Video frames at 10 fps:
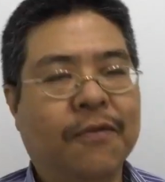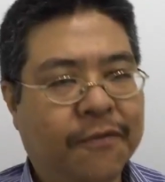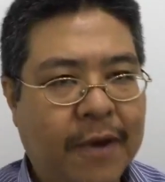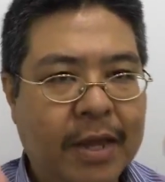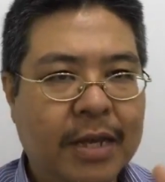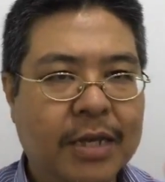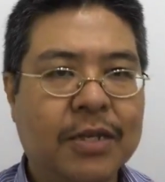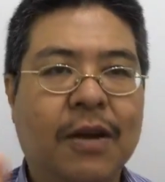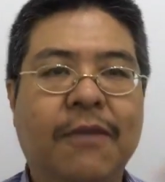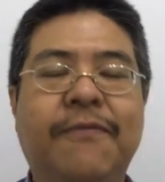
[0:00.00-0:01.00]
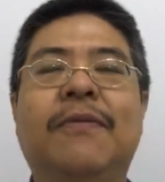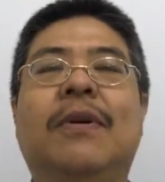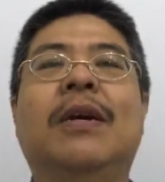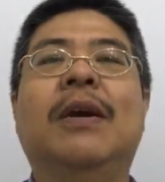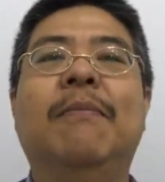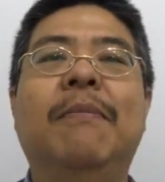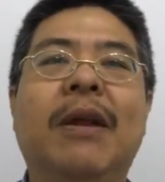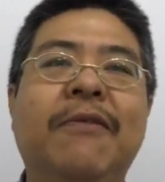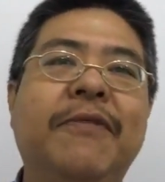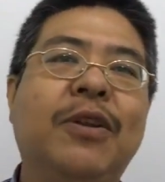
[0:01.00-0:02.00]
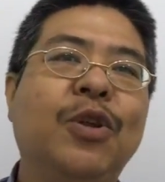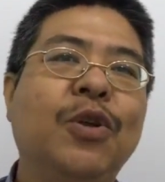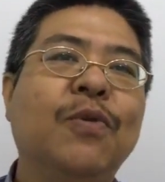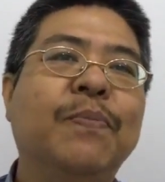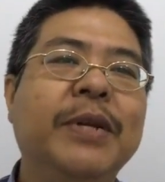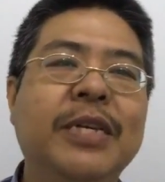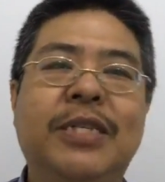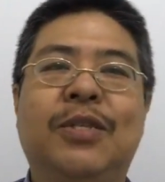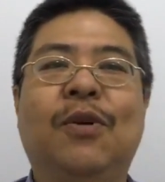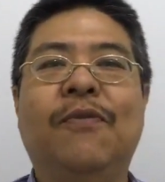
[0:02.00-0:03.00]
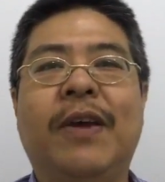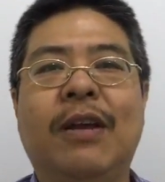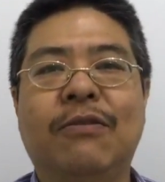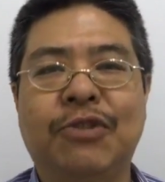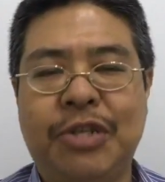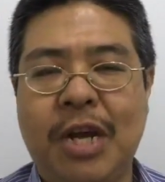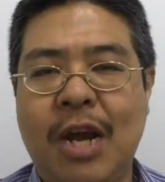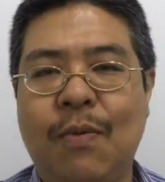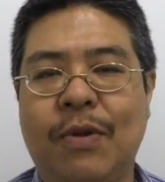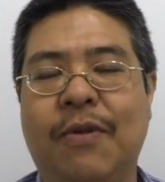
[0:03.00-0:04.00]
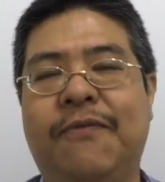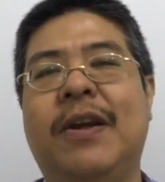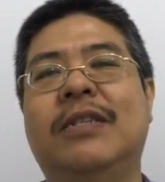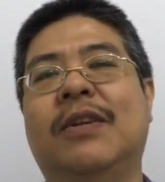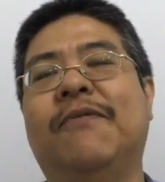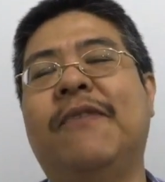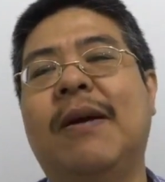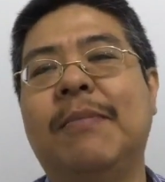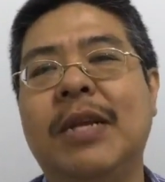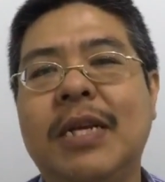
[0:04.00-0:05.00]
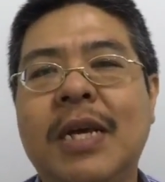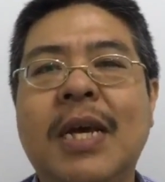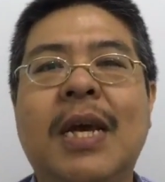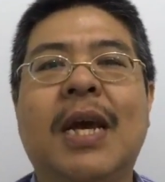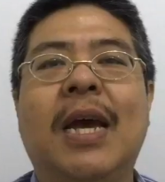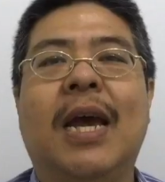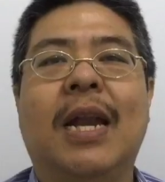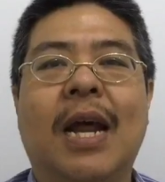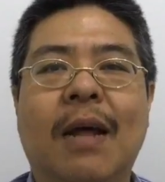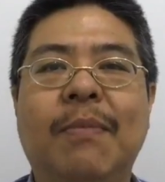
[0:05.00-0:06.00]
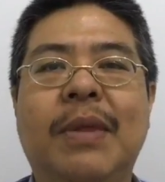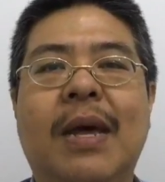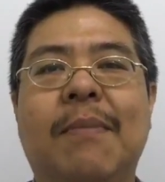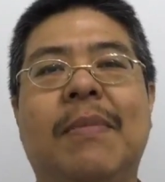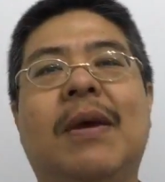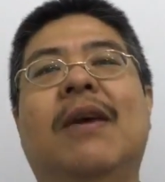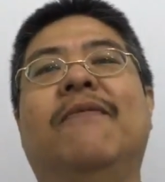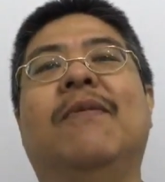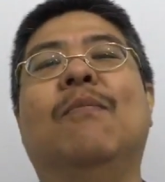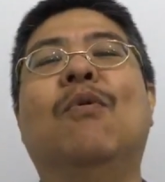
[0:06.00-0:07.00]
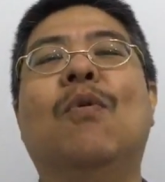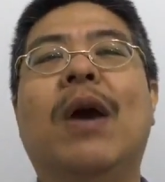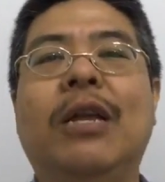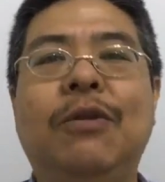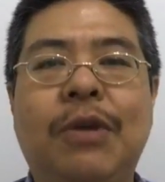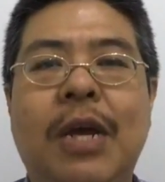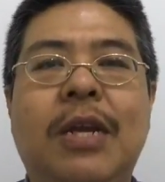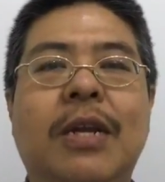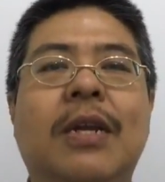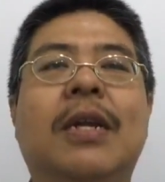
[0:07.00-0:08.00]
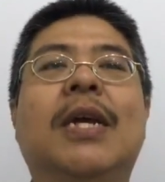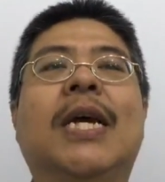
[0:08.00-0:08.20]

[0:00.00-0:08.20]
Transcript: If you find this of benefit to you, please don't forget to share with your friends and family and help them have a more educated